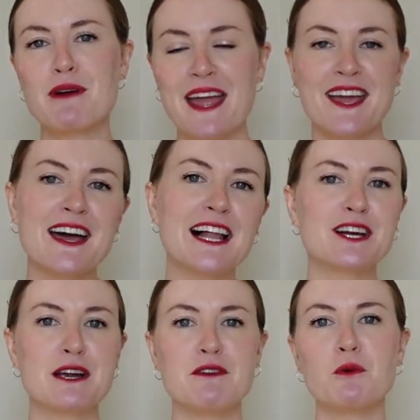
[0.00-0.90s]
bright
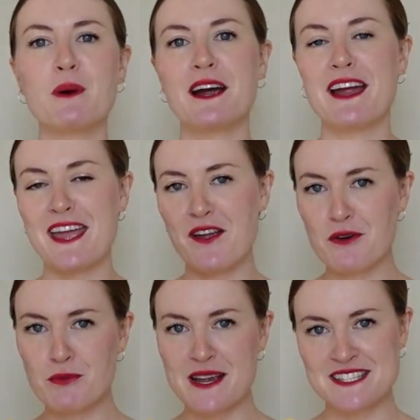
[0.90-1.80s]
color, if you wear a
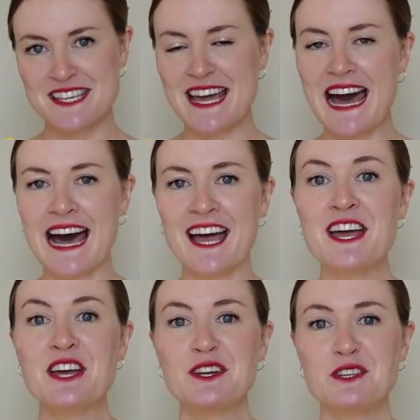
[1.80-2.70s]
crazy hat,
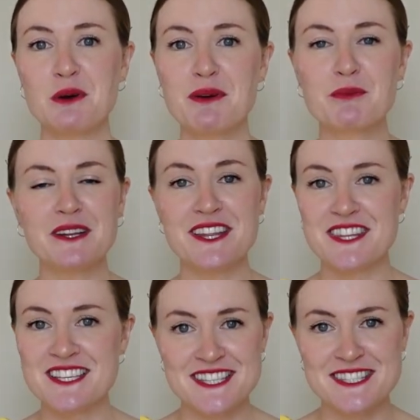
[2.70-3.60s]
no one really
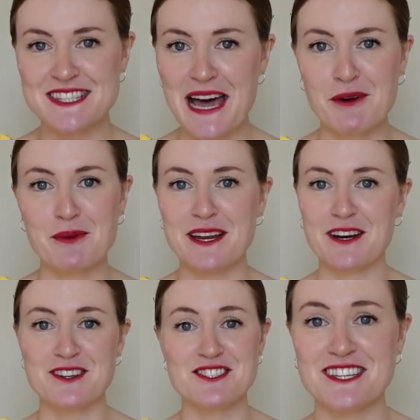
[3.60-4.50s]
thinks it's that
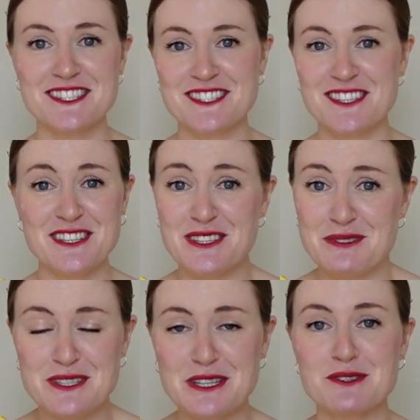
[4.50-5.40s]
weird, just
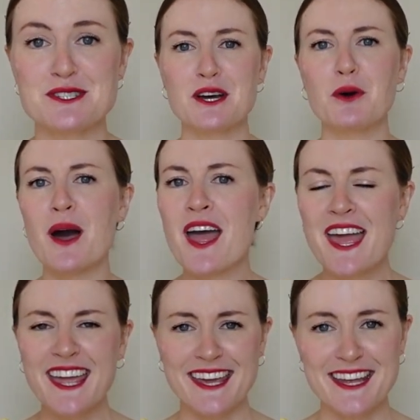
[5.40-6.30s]
you do. So
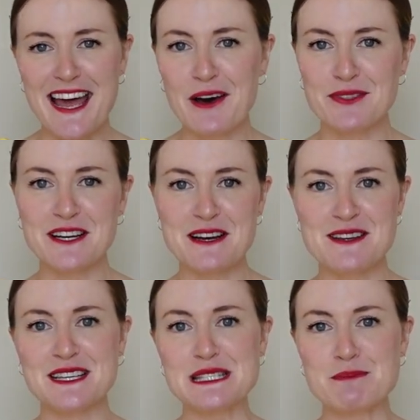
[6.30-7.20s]
get out there and
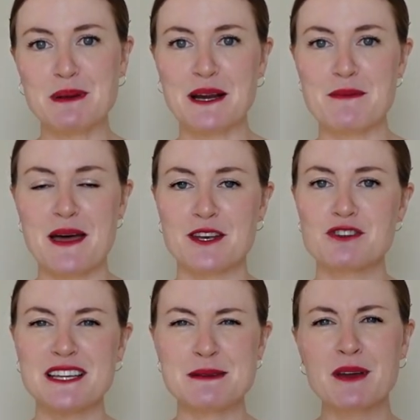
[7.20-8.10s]
experiment.
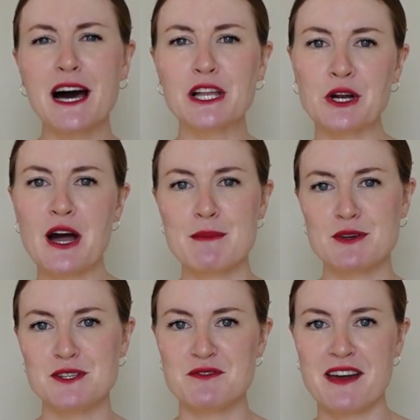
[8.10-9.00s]
Try some color
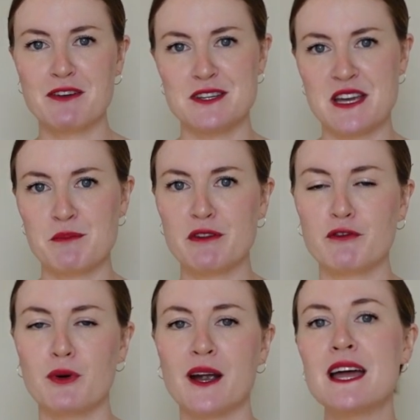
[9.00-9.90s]
combos you've never done
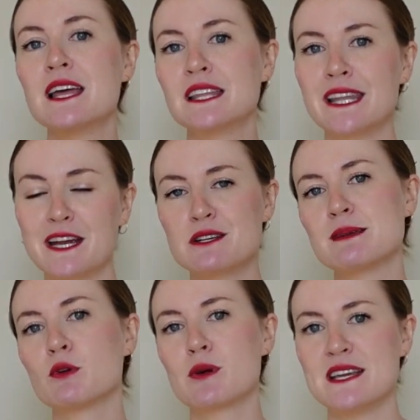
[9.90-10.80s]
before. Layer
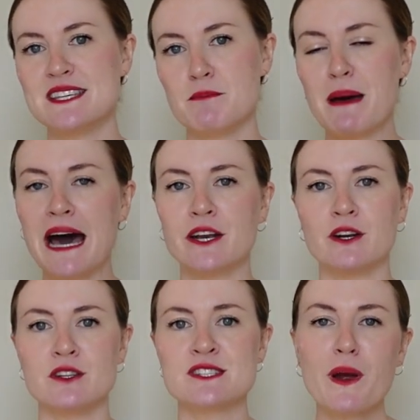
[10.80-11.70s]
some crazy
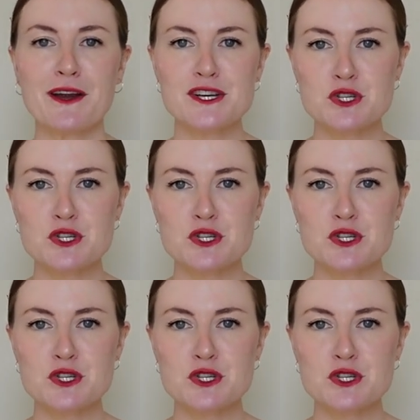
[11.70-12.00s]
patterns. Wear a